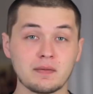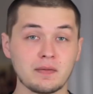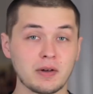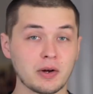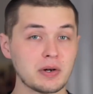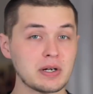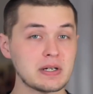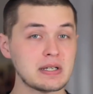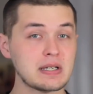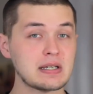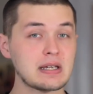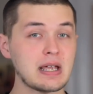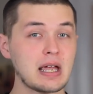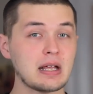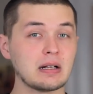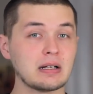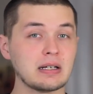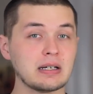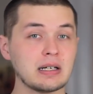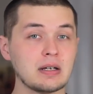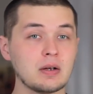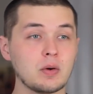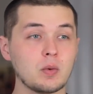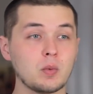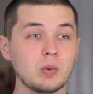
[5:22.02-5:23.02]
and very
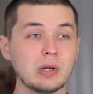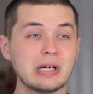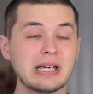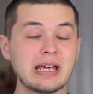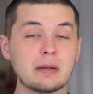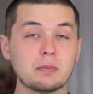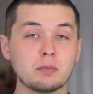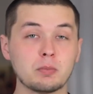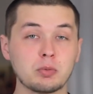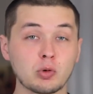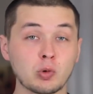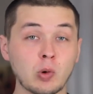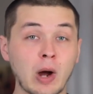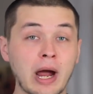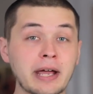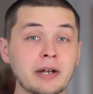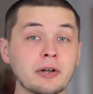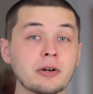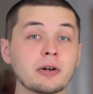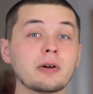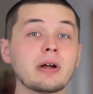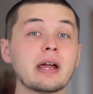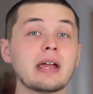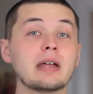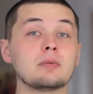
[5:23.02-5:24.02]
steadily, we get
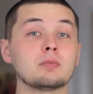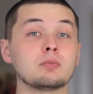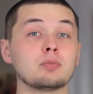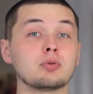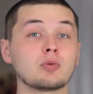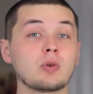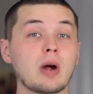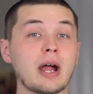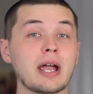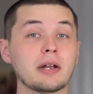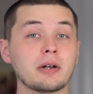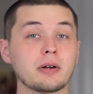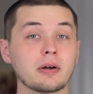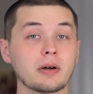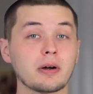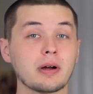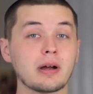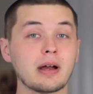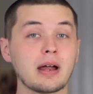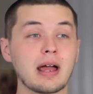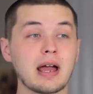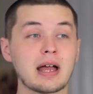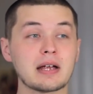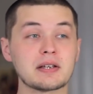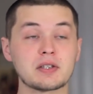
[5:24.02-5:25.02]
brighter and
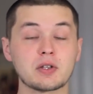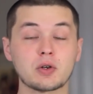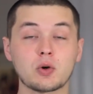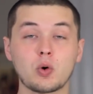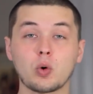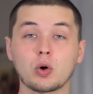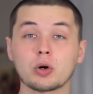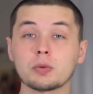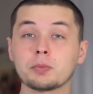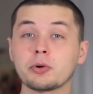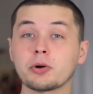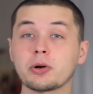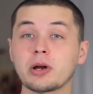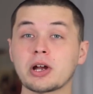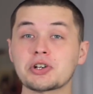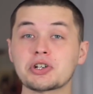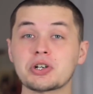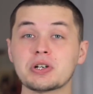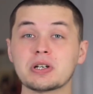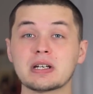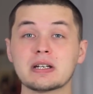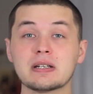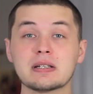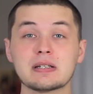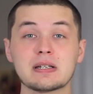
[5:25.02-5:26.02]
brighter as the chord
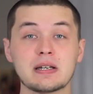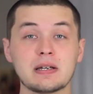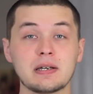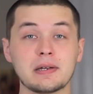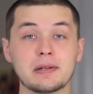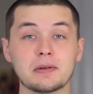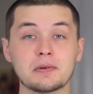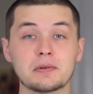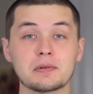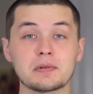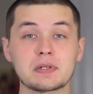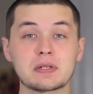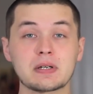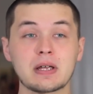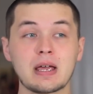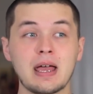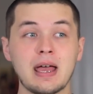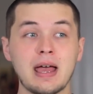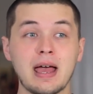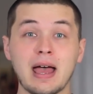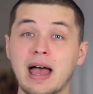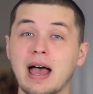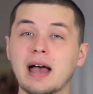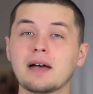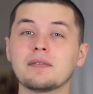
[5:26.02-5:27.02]
progression continues.
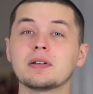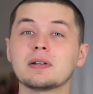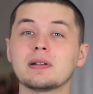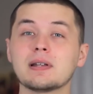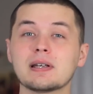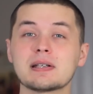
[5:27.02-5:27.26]
Have a